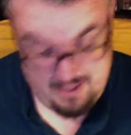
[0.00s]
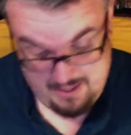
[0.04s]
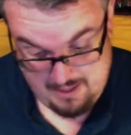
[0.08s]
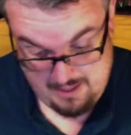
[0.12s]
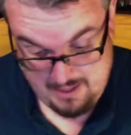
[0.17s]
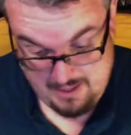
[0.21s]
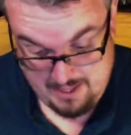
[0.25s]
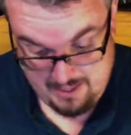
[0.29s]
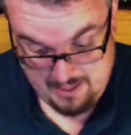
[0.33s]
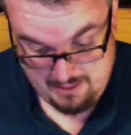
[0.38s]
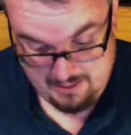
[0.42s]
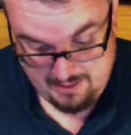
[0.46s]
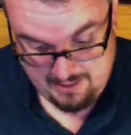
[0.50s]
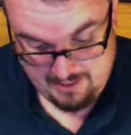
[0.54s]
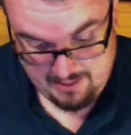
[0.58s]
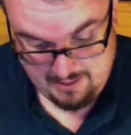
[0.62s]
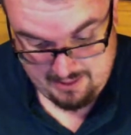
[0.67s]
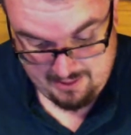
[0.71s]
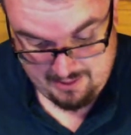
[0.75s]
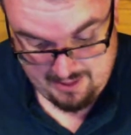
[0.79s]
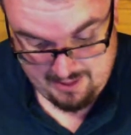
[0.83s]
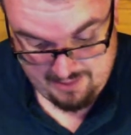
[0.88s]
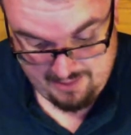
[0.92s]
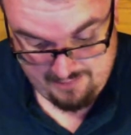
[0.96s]
it, and I like
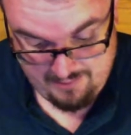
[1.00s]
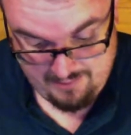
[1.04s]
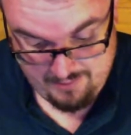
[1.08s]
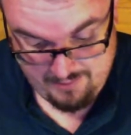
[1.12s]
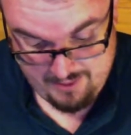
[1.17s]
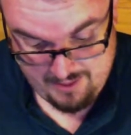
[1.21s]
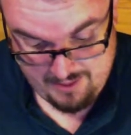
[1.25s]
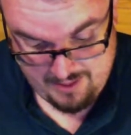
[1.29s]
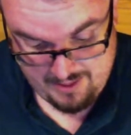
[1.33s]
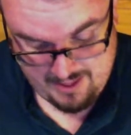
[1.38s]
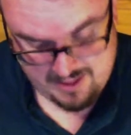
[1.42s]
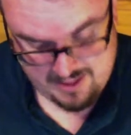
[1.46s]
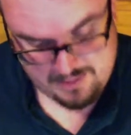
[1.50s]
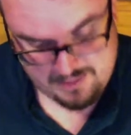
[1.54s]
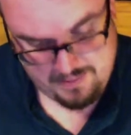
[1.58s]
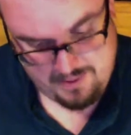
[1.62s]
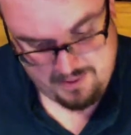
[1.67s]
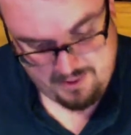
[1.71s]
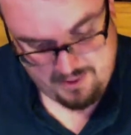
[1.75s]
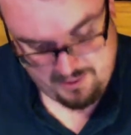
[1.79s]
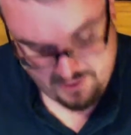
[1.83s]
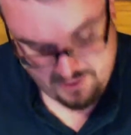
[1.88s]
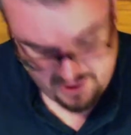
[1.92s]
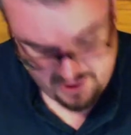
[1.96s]
Clive Owen. It has
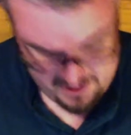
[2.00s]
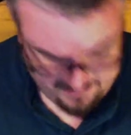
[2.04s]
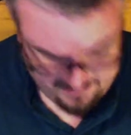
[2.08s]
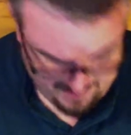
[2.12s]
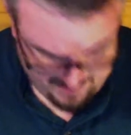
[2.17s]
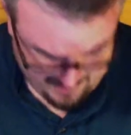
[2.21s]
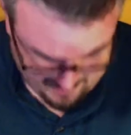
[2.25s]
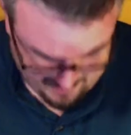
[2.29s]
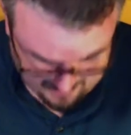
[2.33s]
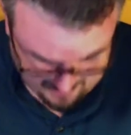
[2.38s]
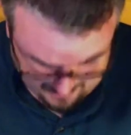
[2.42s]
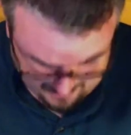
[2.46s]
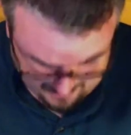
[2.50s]
Paul Giamatti,